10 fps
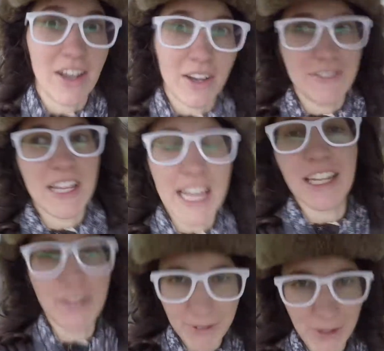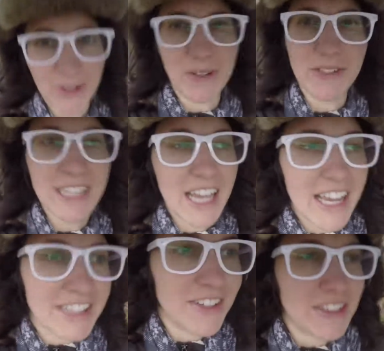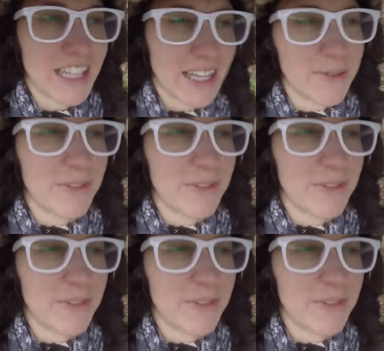of taking photos. So it's like a